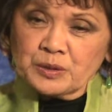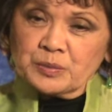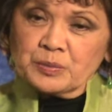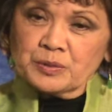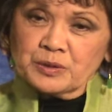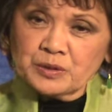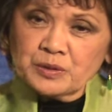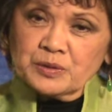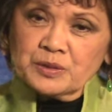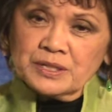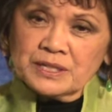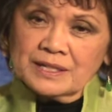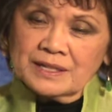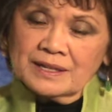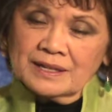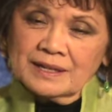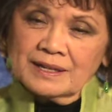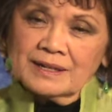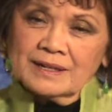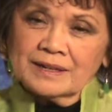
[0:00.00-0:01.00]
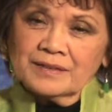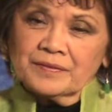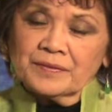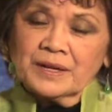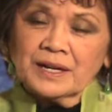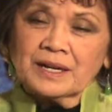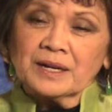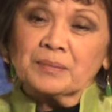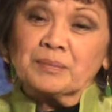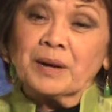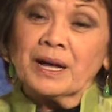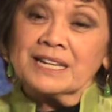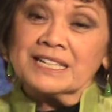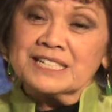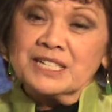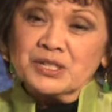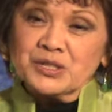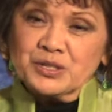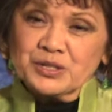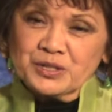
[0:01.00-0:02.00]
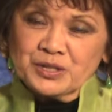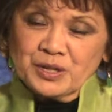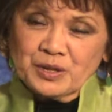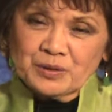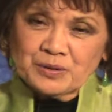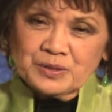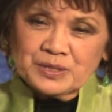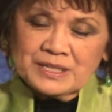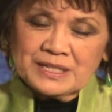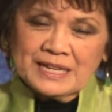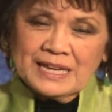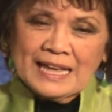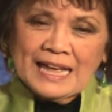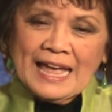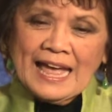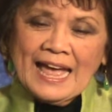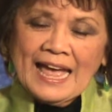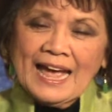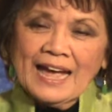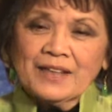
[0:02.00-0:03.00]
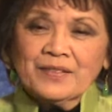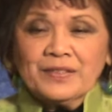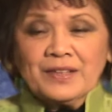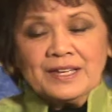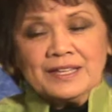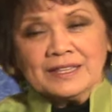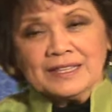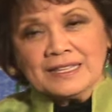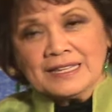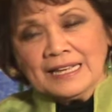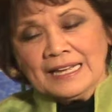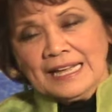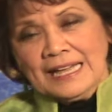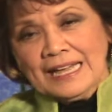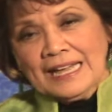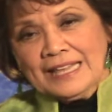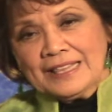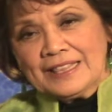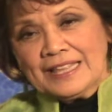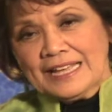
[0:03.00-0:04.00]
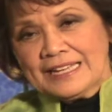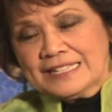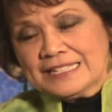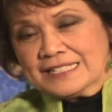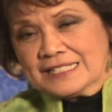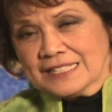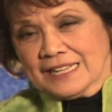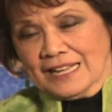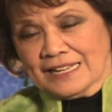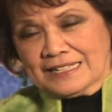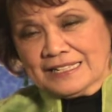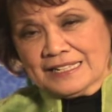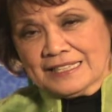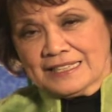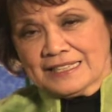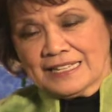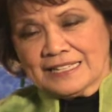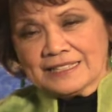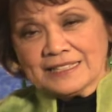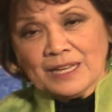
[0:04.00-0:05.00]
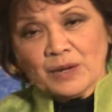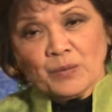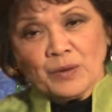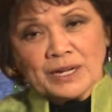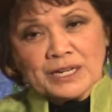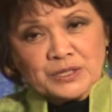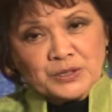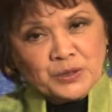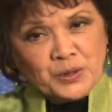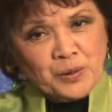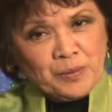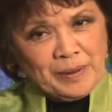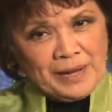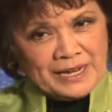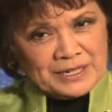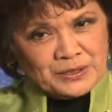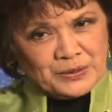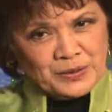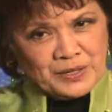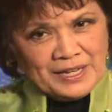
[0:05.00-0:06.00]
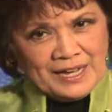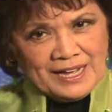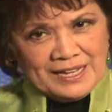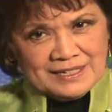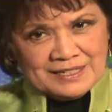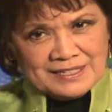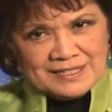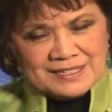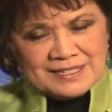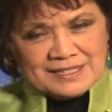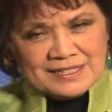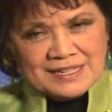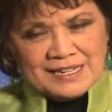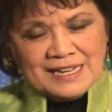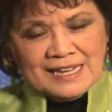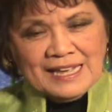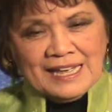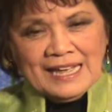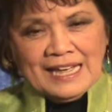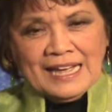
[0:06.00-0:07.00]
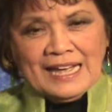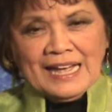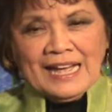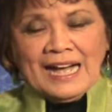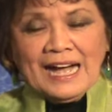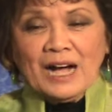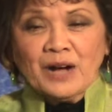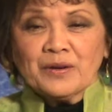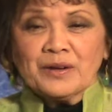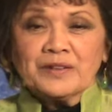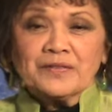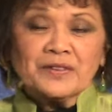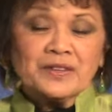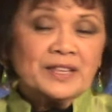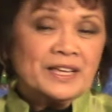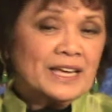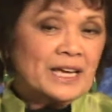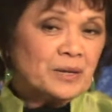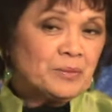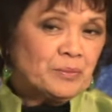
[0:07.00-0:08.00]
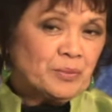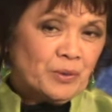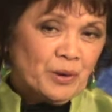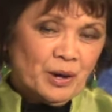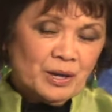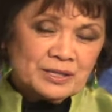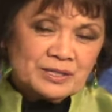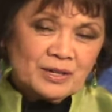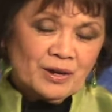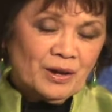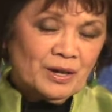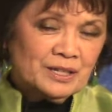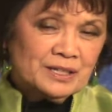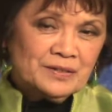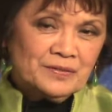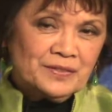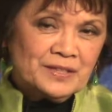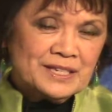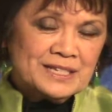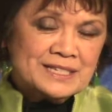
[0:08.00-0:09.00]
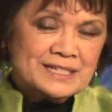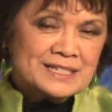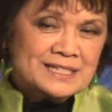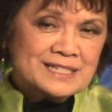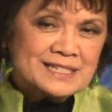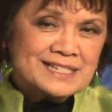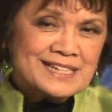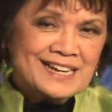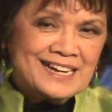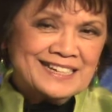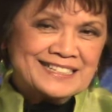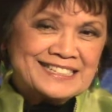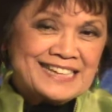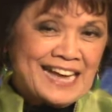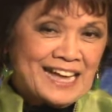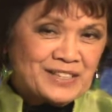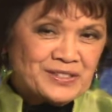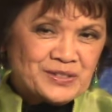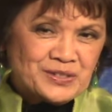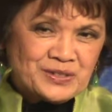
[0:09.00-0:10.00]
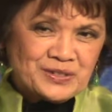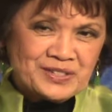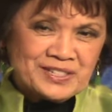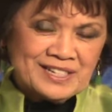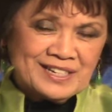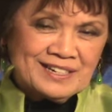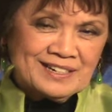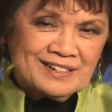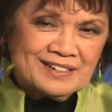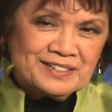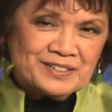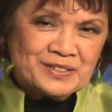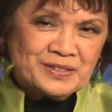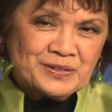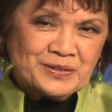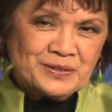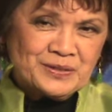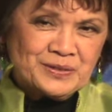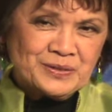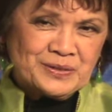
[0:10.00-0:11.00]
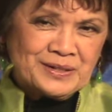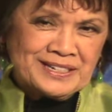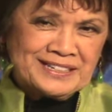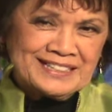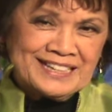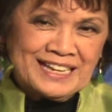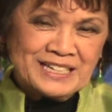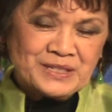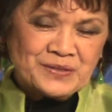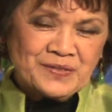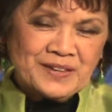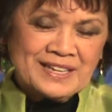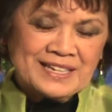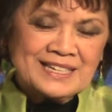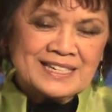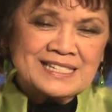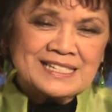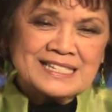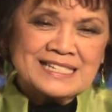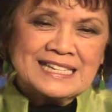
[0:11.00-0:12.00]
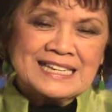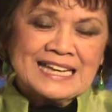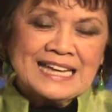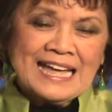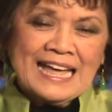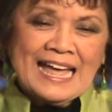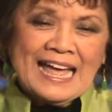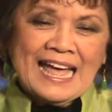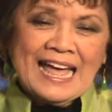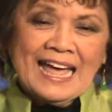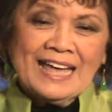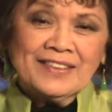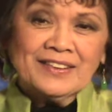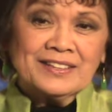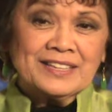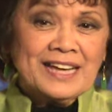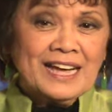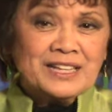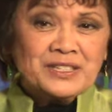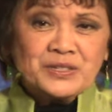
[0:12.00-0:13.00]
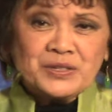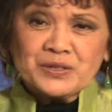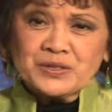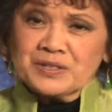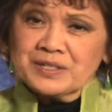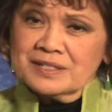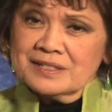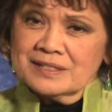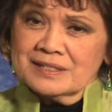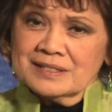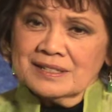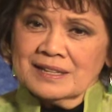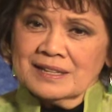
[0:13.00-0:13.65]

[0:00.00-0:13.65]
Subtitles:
producing Polynesian shows. And then they decided that they wanted to go back to the islands. However, they had brought all of these dancers here to Las Vegas, and the dancers